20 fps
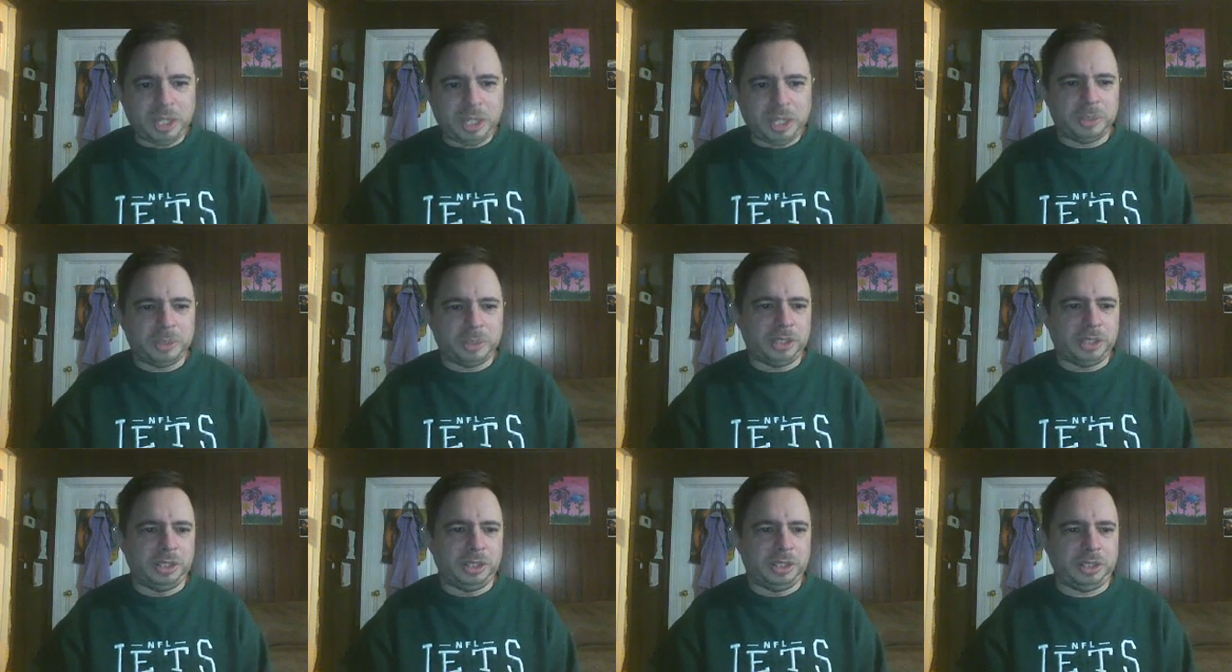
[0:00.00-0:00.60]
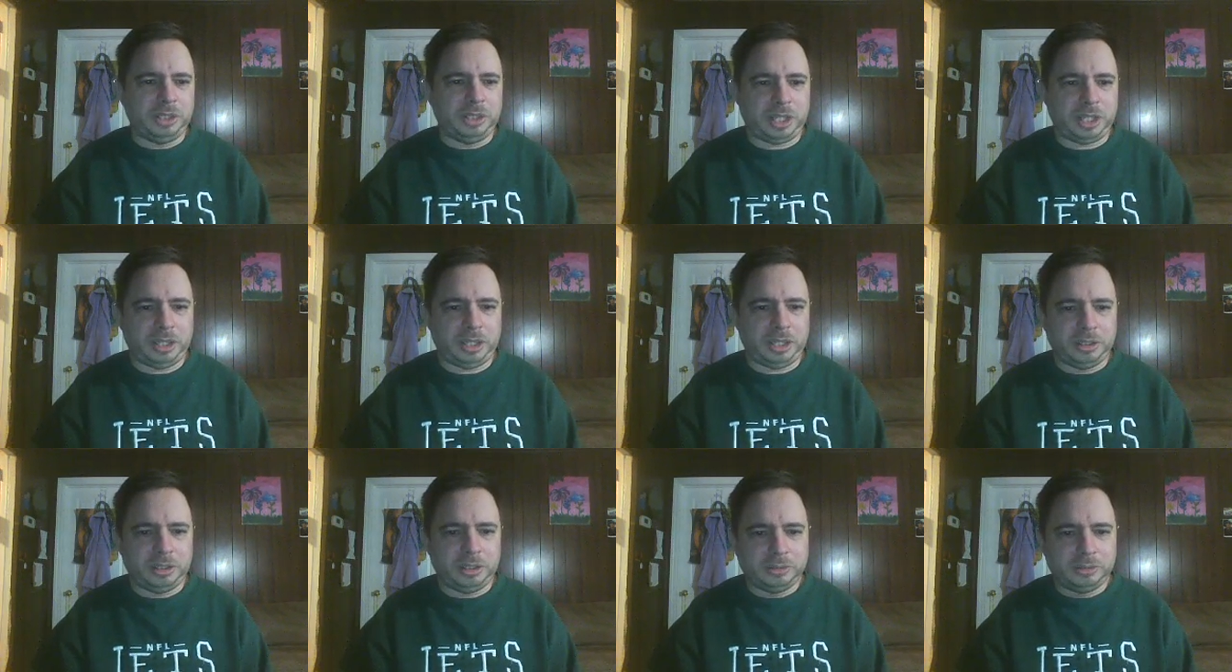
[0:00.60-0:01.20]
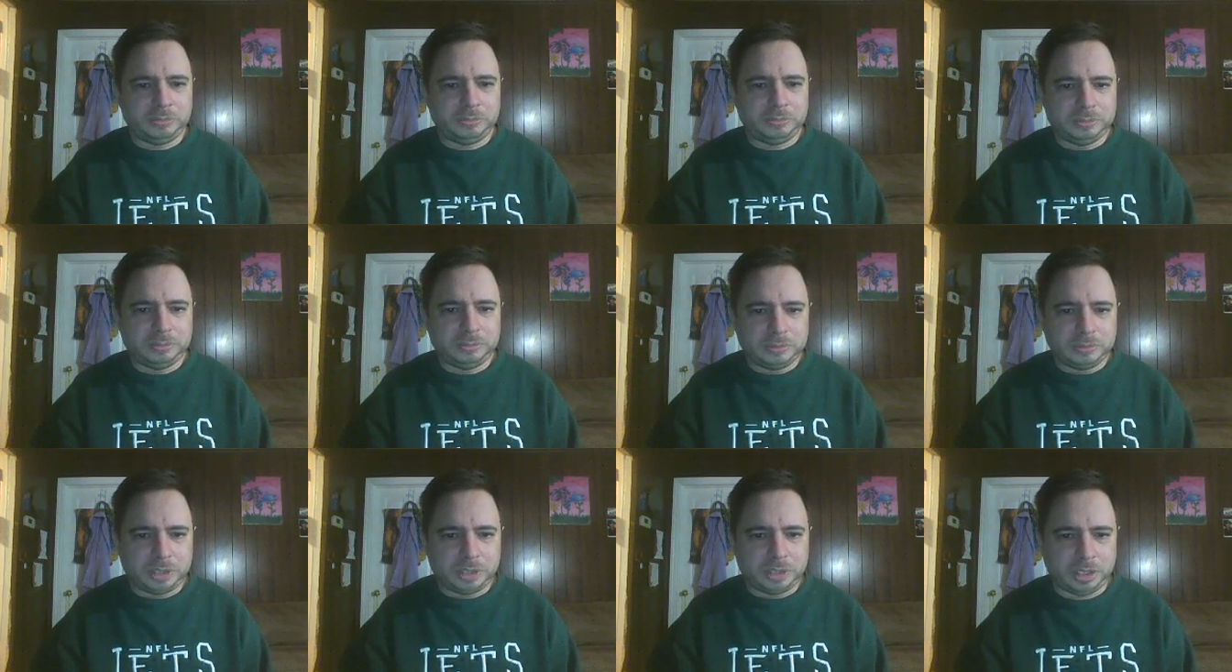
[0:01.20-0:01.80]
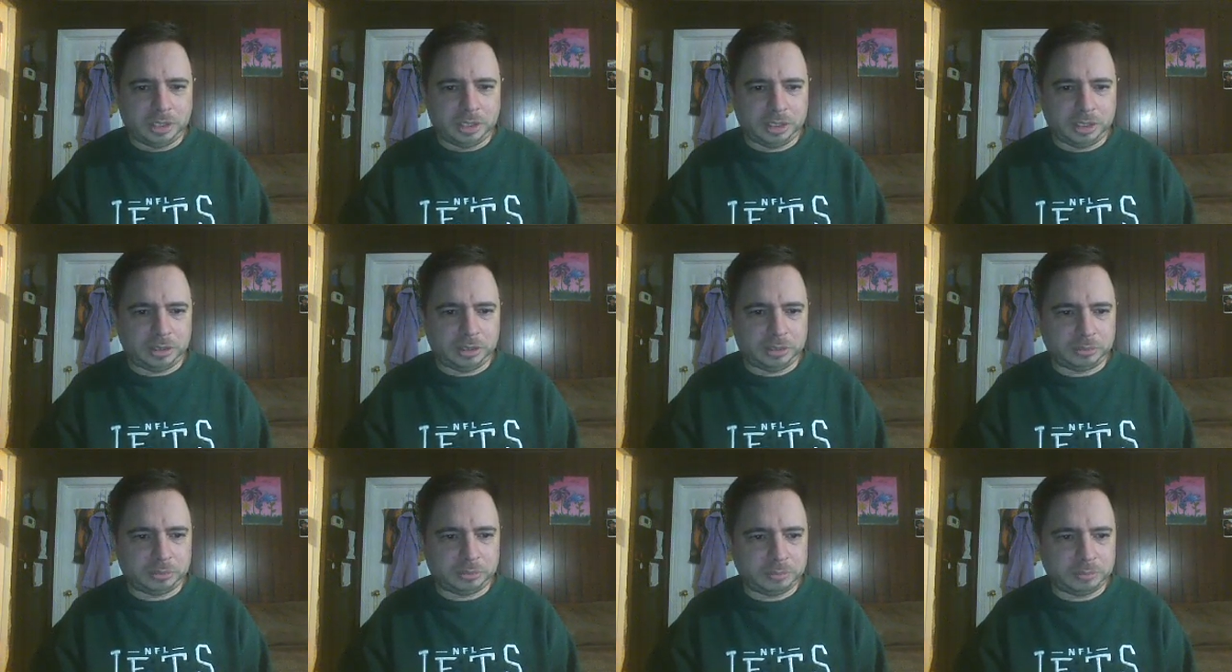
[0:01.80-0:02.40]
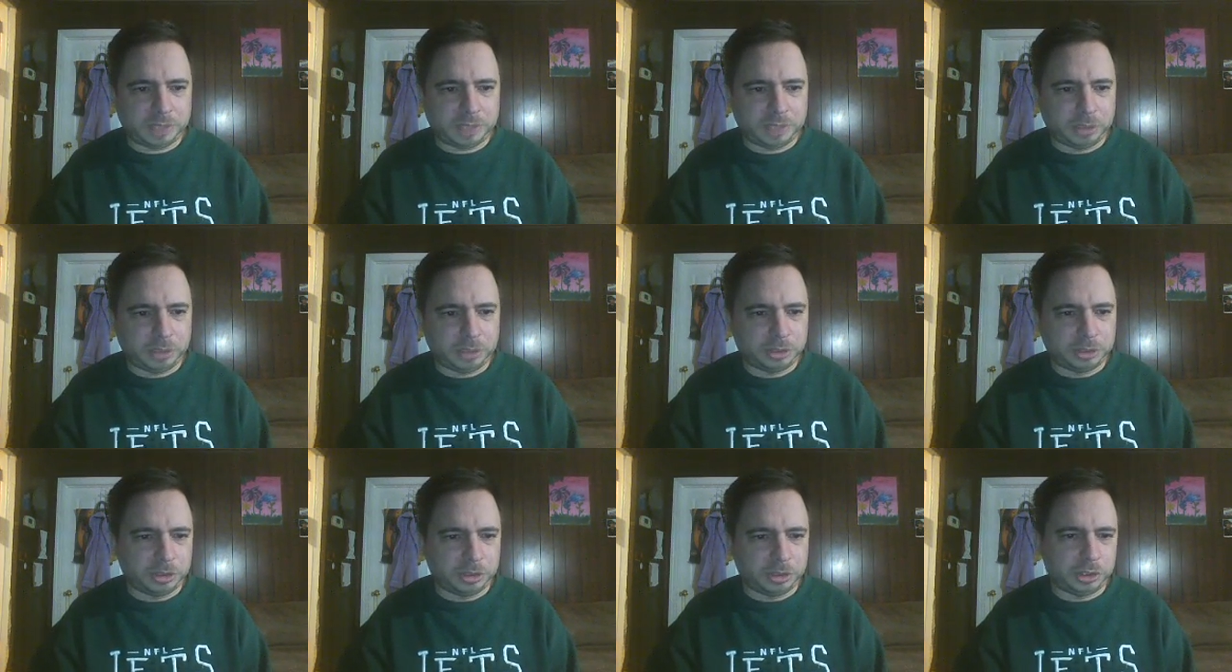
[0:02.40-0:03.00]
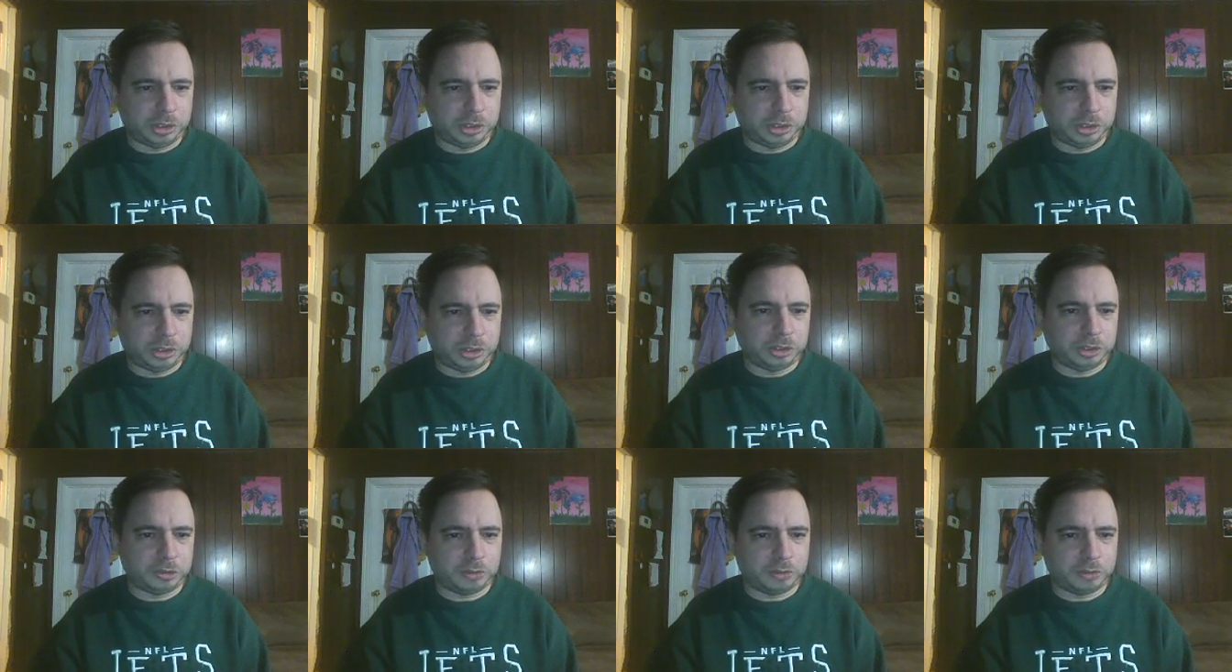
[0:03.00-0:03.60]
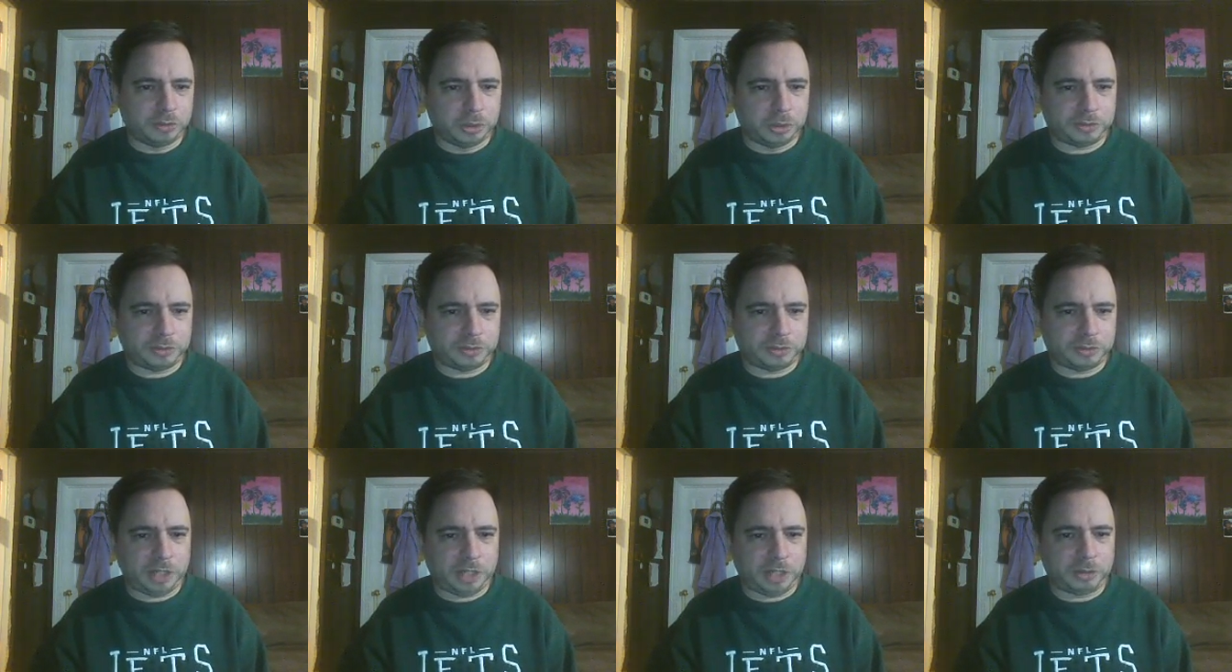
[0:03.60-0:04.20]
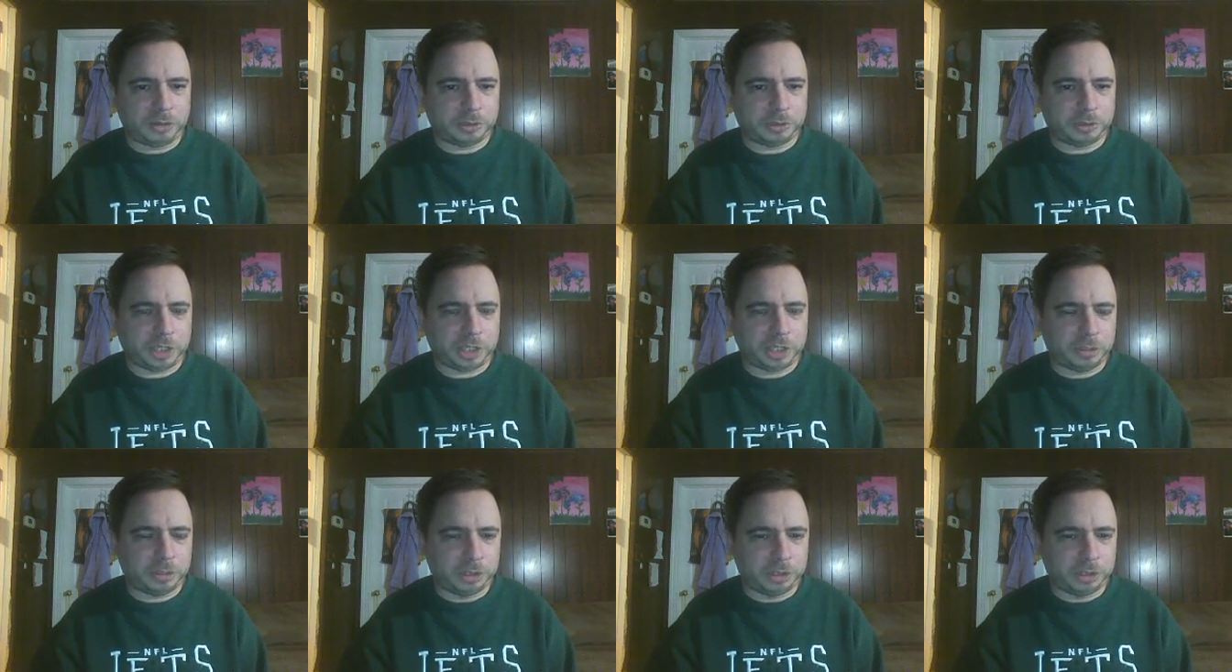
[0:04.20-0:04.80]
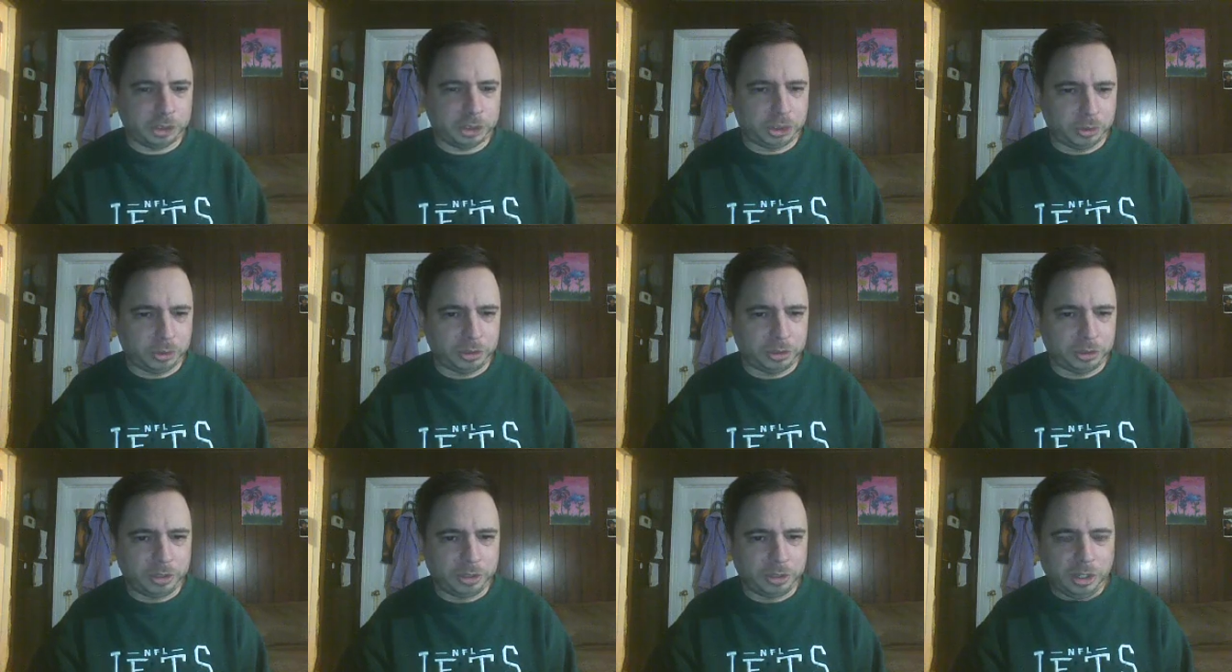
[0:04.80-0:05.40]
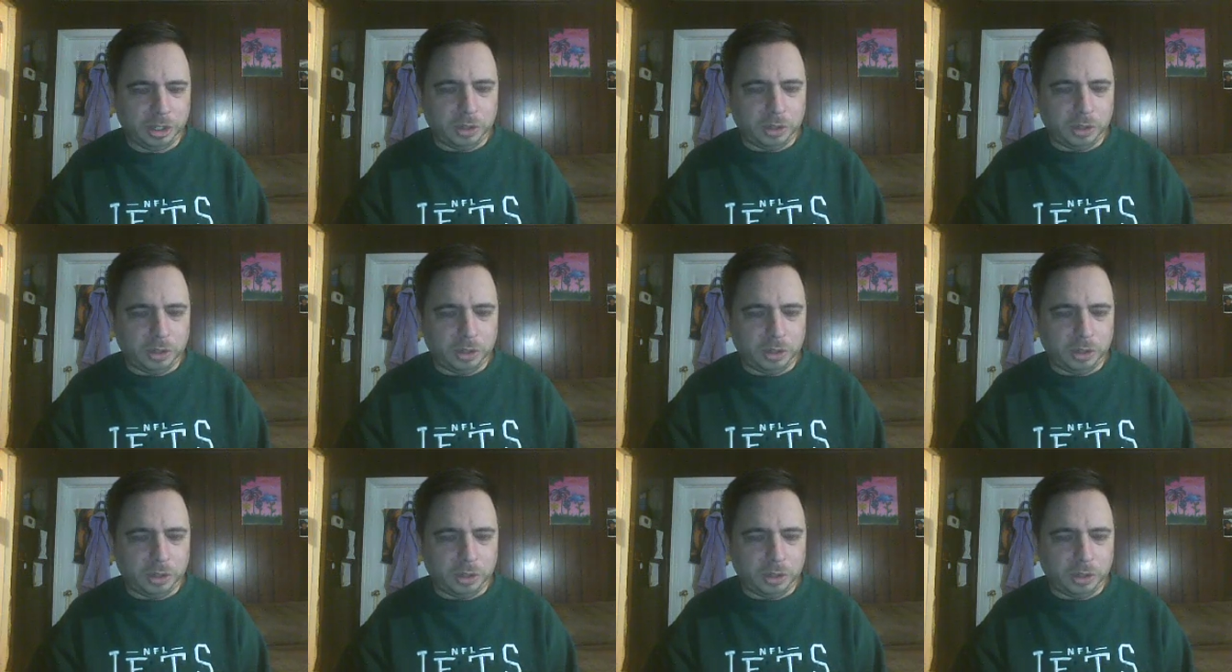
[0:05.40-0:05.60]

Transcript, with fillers: And we get near the end, and uh, Tyrus and Grishosh looks at Rota for Howard. That was countered by Jordynne.